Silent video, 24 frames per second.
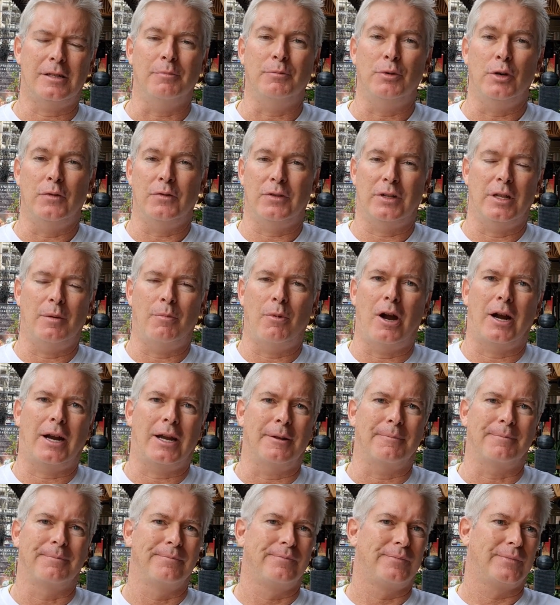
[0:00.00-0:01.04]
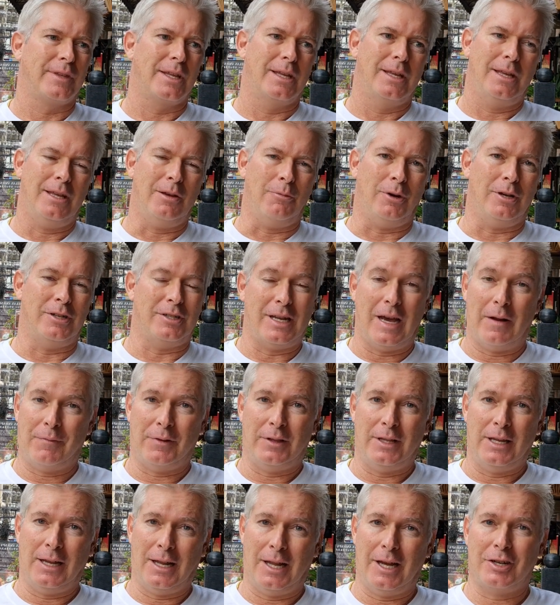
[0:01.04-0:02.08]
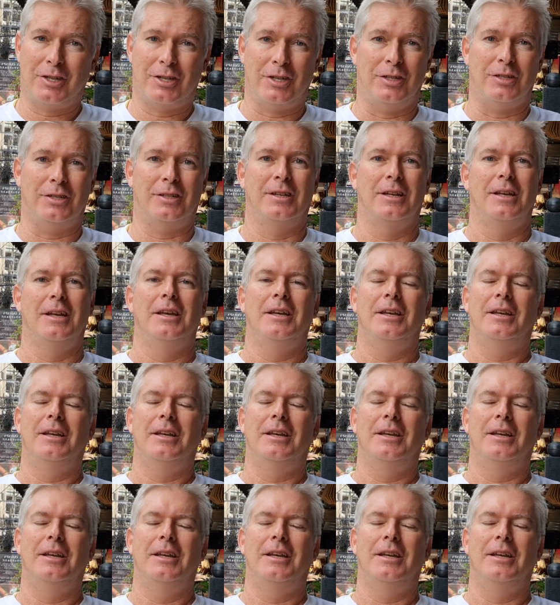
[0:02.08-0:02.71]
moves in the market. Well, it's after the elections.